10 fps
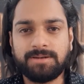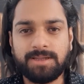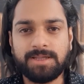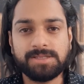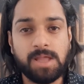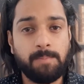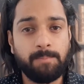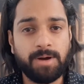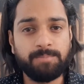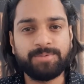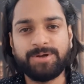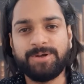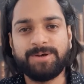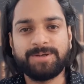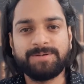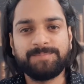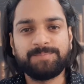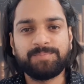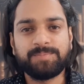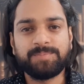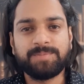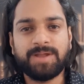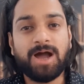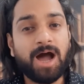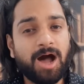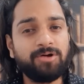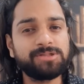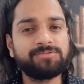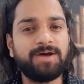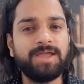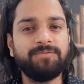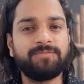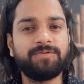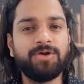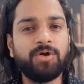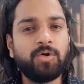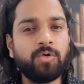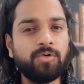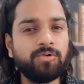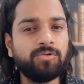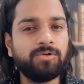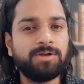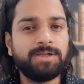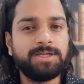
Yes, mompreneur. A housewife who